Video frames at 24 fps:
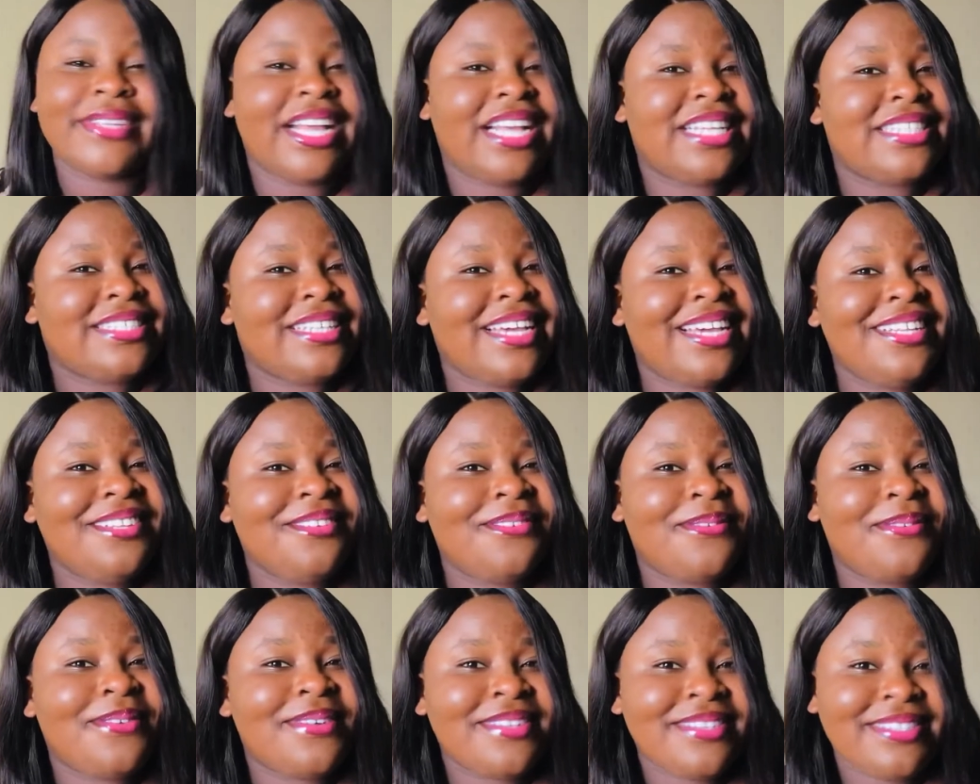aside
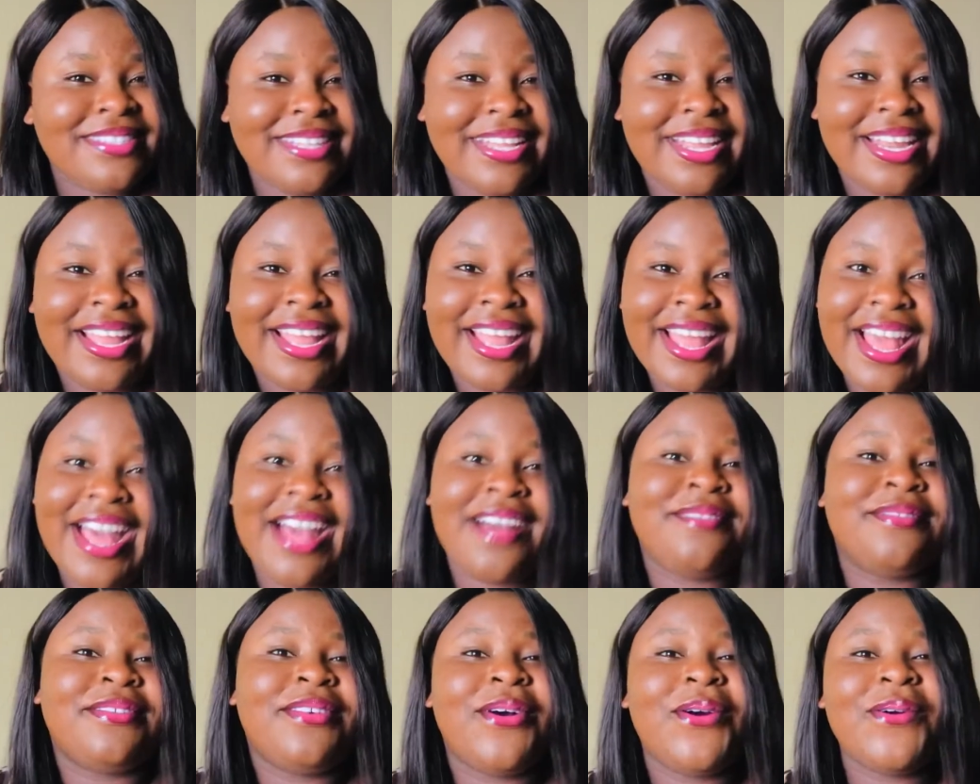the ones that I
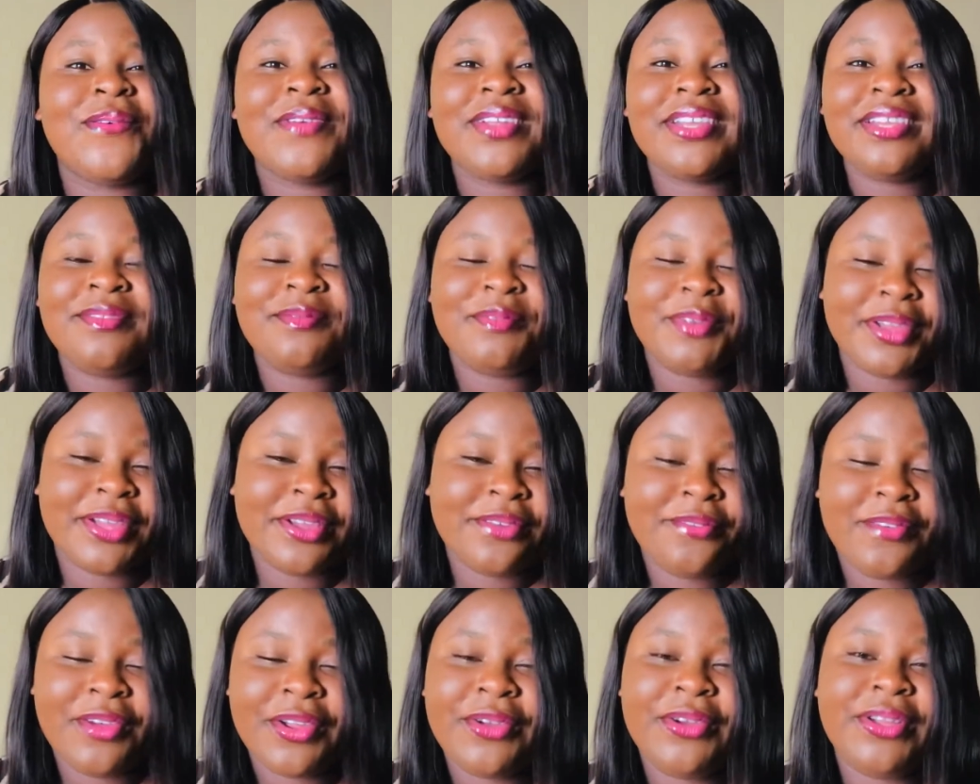have already
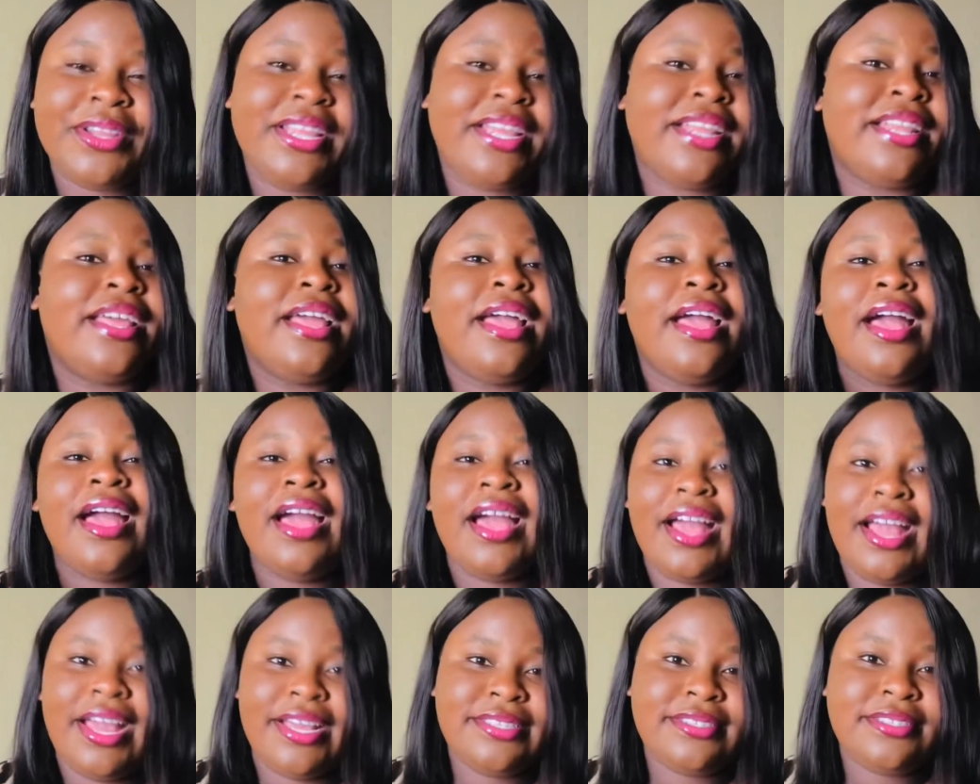recorded,
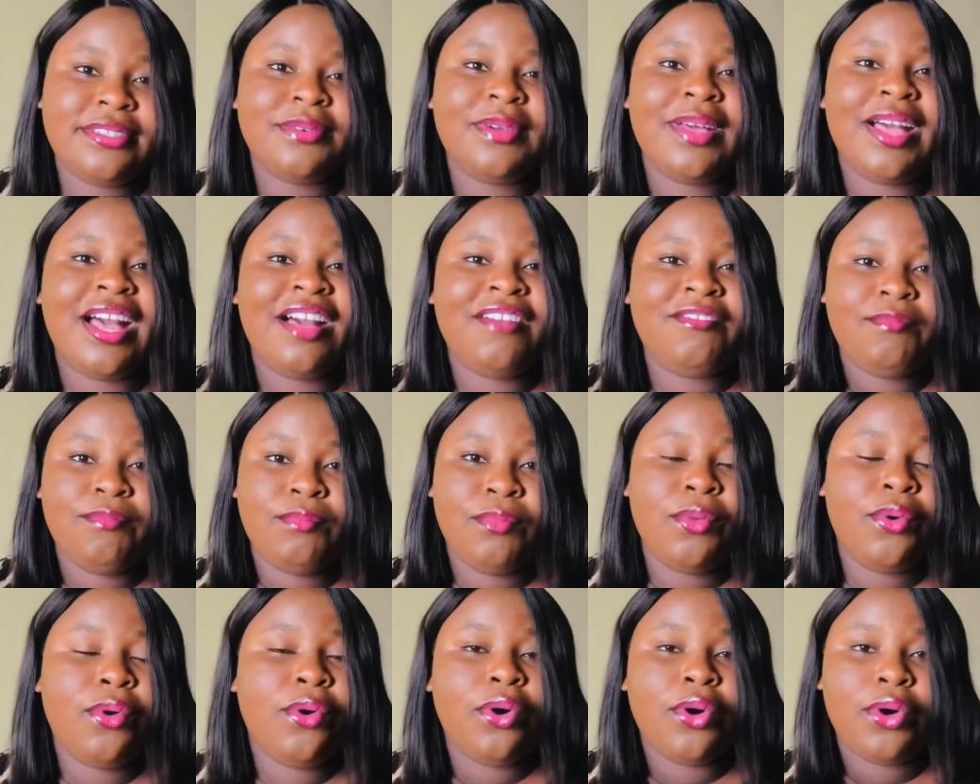I still have
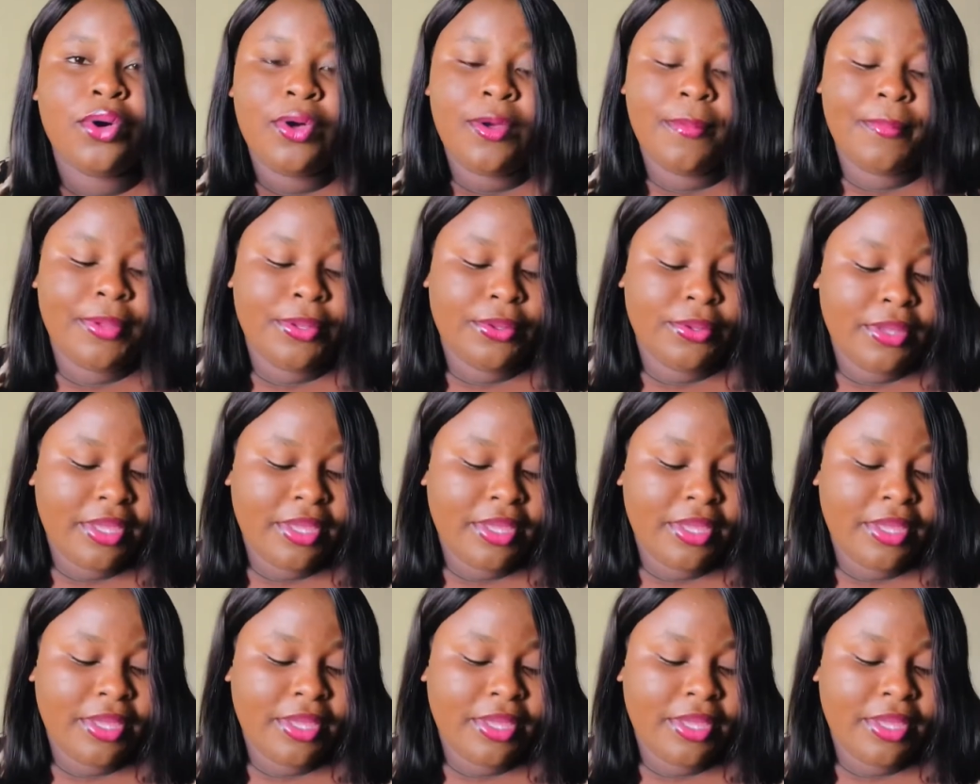more coming.